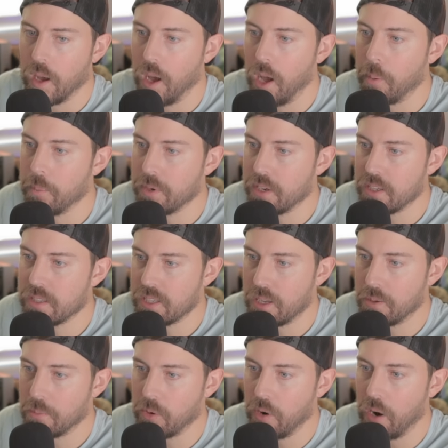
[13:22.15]

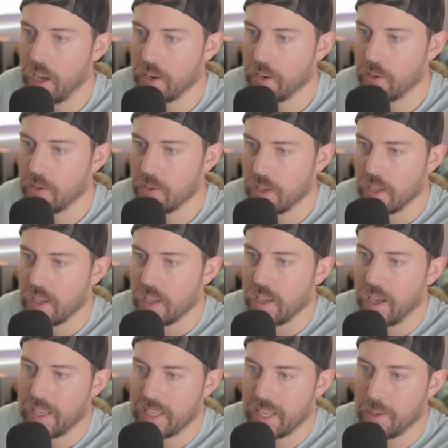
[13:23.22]
Nissan Murano,
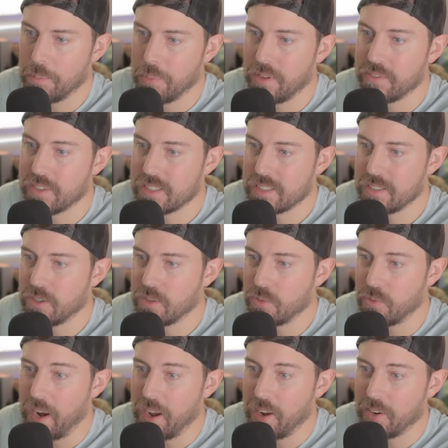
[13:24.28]
I can't believe it's still
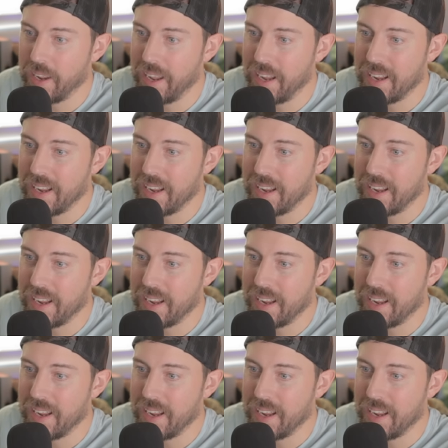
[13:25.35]
around,